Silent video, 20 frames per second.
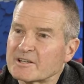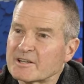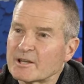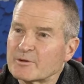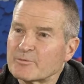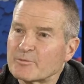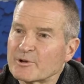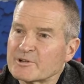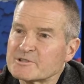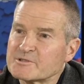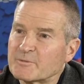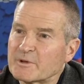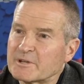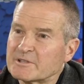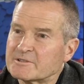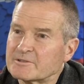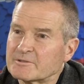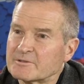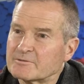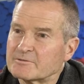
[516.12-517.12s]
that brings me
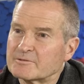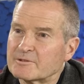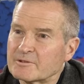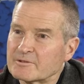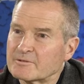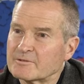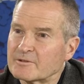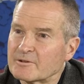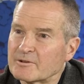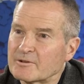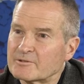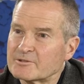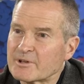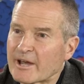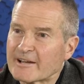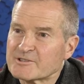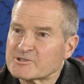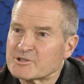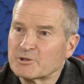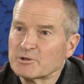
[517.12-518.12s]
to
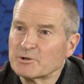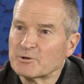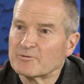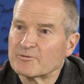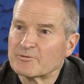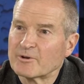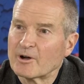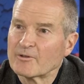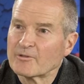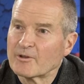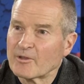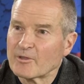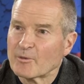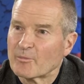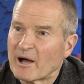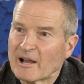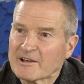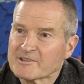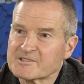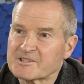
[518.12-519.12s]
ask you on the
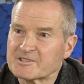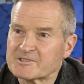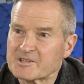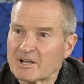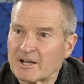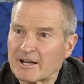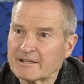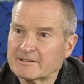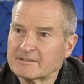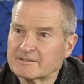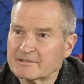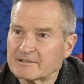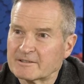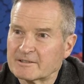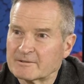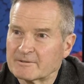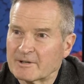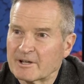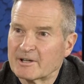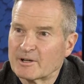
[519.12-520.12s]
policy side,
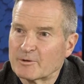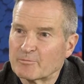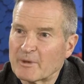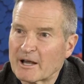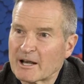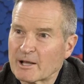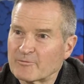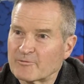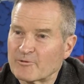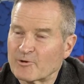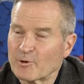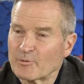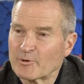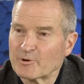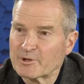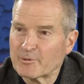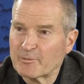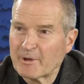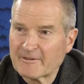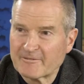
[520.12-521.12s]
Madam former
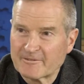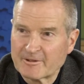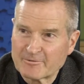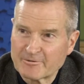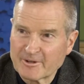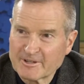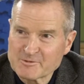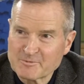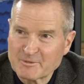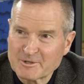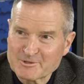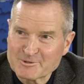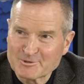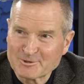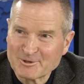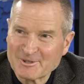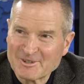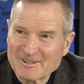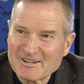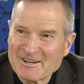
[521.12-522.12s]
Defense
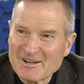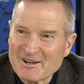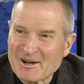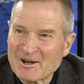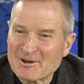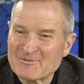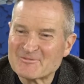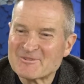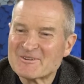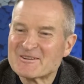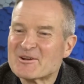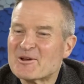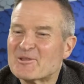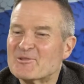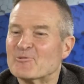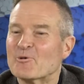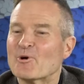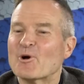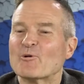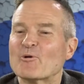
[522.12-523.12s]
Minister,
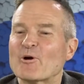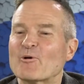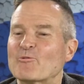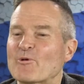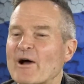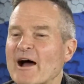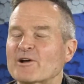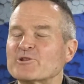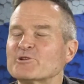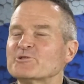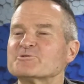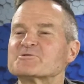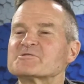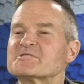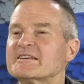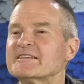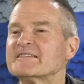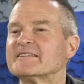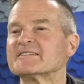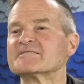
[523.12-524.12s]
how do you
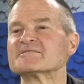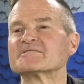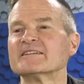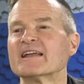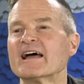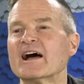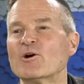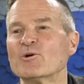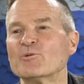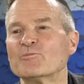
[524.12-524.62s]
see this, and how